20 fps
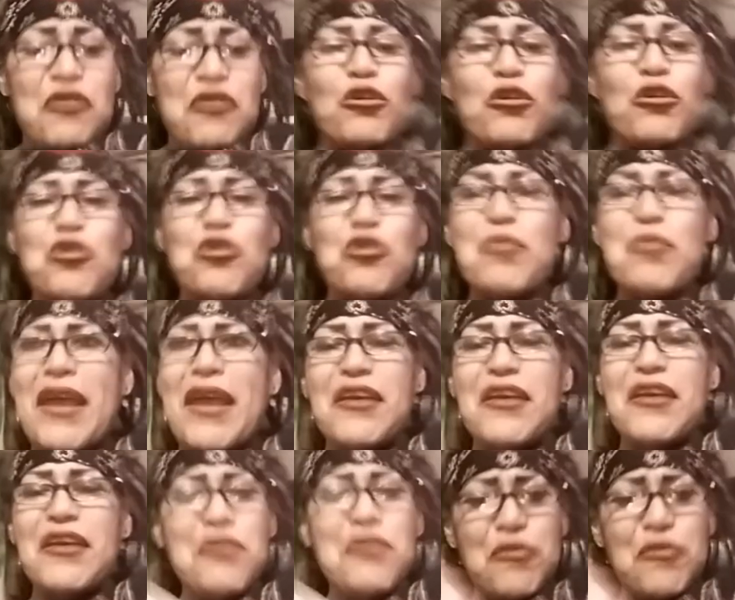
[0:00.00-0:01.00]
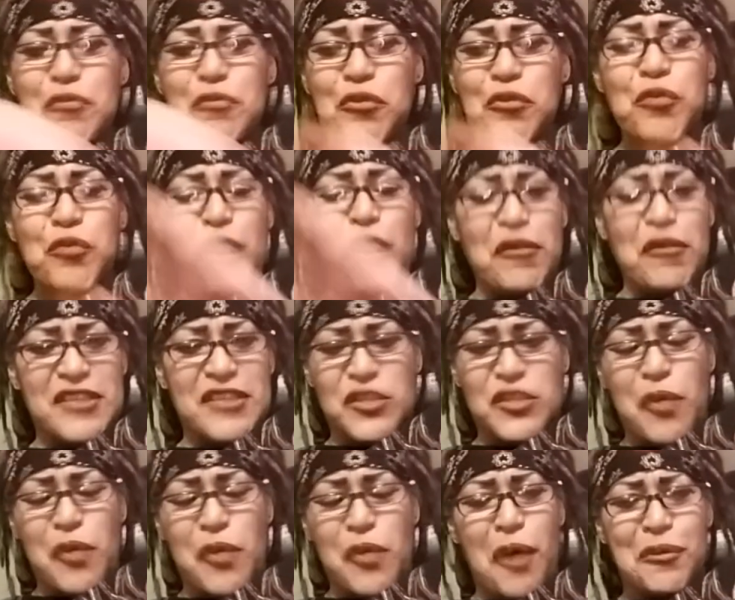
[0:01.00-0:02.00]
Who wrote
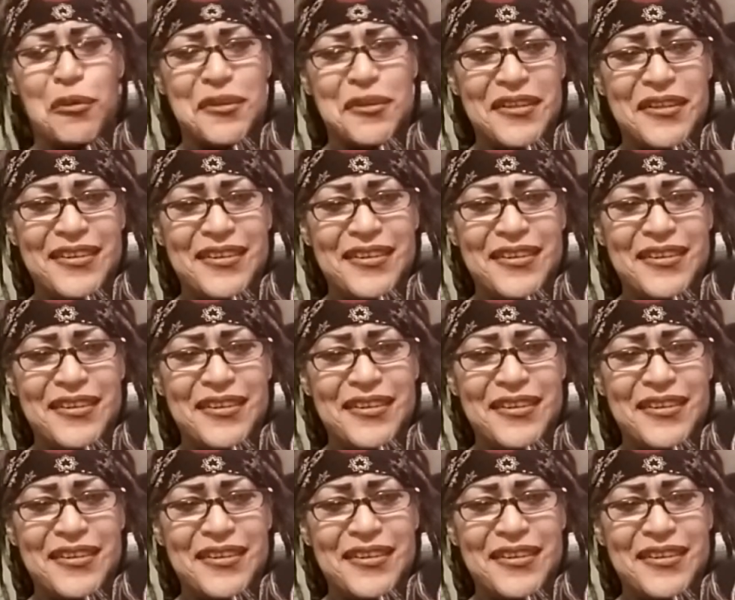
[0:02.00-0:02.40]
this quote?